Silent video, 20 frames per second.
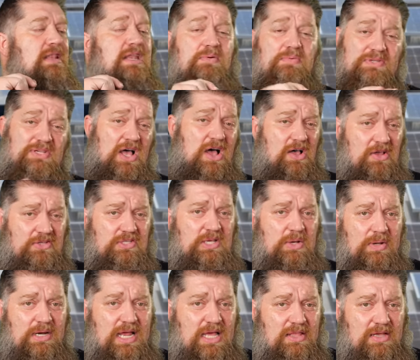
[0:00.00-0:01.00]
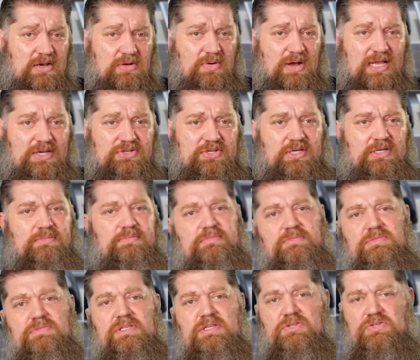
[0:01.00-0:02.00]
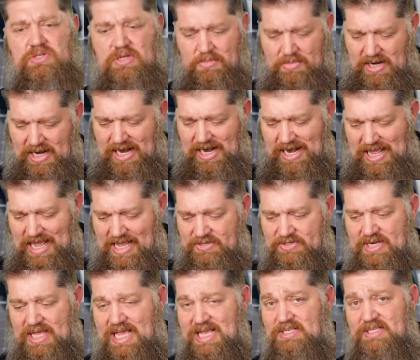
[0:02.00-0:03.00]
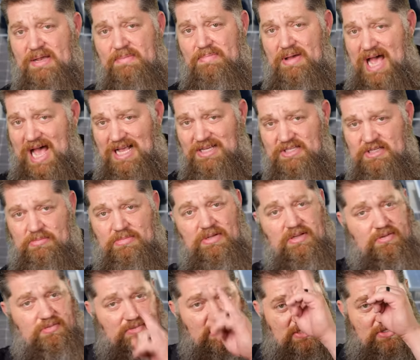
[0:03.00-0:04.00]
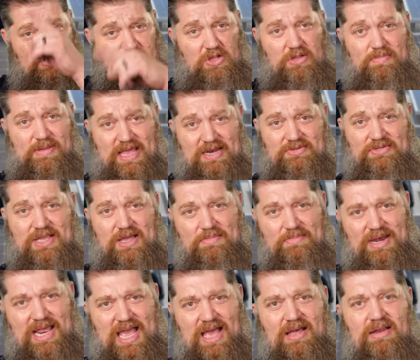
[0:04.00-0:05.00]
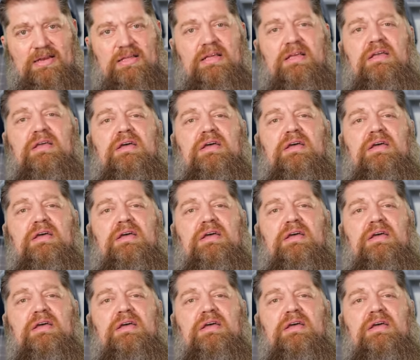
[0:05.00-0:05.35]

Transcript: There was also another question someone had asked, is it possible when the solar panels come down